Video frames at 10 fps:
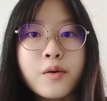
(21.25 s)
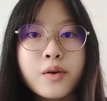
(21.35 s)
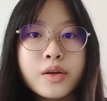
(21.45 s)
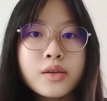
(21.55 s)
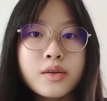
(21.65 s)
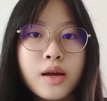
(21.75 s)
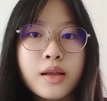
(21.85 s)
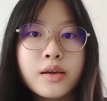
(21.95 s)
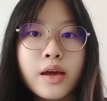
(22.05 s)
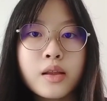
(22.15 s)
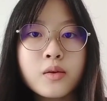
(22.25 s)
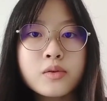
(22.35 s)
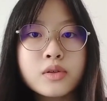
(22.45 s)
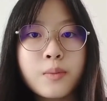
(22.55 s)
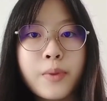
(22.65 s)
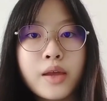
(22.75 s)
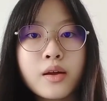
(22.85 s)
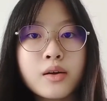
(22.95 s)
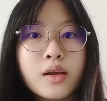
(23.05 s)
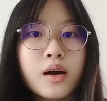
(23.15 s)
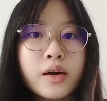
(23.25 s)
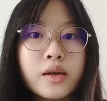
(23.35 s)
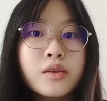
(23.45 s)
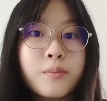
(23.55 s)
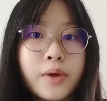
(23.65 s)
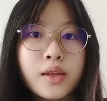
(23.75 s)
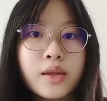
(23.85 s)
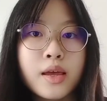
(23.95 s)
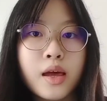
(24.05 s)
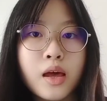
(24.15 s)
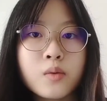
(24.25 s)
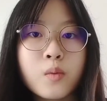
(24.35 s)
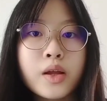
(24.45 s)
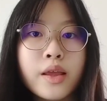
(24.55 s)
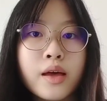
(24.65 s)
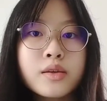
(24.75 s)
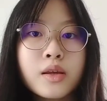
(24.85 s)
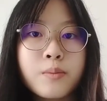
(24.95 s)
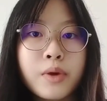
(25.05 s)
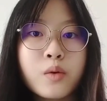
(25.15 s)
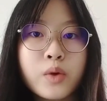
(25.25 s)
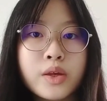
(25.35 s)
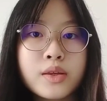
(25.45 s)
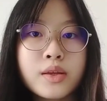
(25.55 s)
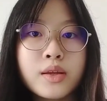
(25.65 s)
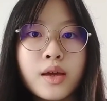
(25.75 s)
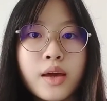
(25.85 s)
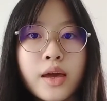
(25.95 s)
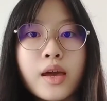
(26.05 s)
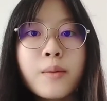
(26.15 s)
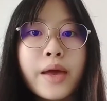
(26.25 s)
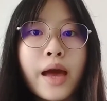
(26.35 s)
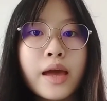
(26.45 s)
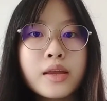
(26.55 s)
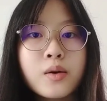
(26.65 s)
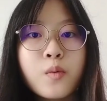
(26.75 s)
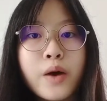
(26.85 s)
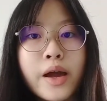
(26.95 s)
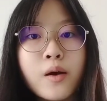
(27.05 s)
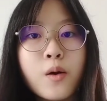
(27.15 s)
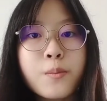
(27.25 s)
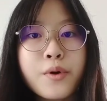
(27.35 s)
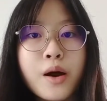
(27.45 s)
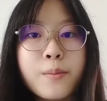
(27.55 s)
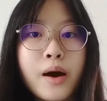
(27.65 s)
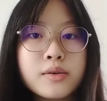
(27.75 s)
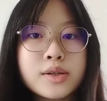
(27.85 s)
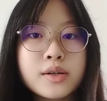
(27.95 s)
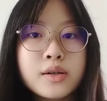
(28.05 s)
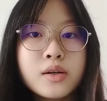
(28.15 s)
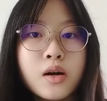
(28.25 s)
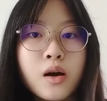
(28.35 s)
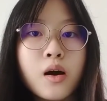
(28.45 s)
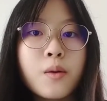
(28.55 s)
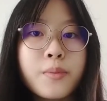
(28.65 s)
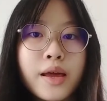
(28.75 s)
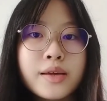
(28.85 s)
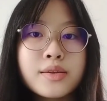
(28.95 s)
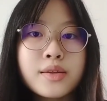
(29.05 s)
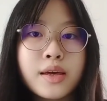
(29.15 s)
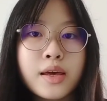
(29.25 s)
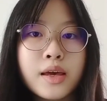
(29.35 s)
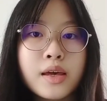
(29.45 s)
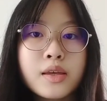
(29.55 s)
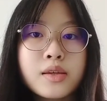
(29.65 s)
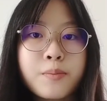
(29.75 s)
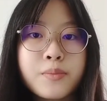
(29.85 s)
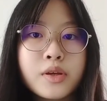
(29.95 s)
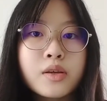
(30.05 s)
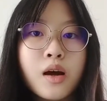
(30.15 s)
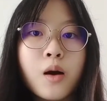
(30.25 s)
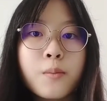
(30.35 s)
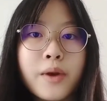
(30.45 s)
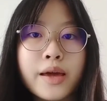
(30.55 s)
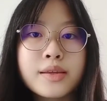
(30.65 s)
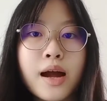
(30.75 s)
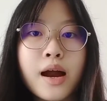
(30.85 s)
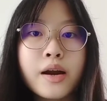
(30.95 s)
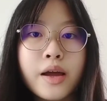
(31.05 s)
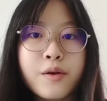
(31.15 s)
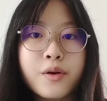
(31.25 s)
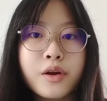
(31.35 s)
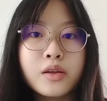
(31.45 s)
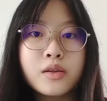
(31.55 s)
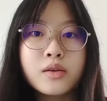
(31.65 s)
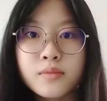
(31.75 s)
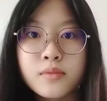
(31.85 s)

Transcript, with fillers: Heroin's color and look depend on how it's made and what else it's made with. It can be either white or brown powder, or black sticky substance called black tar heroin.